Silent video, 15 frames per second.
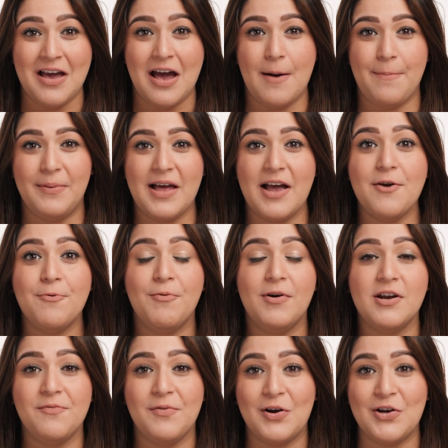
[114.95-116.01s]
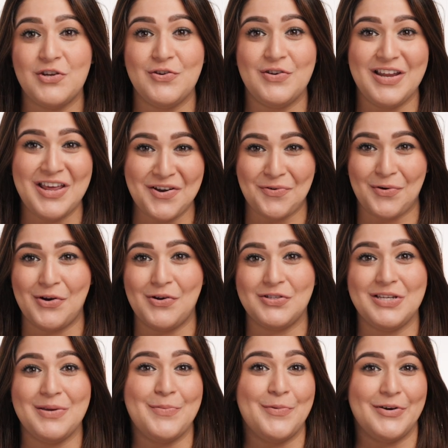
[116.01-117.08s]
apply one of our Younique
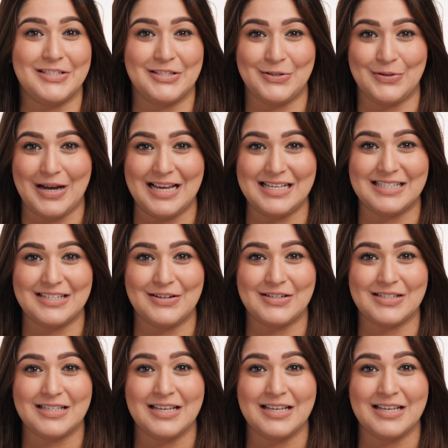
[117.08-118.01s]
Royalty moisturizers.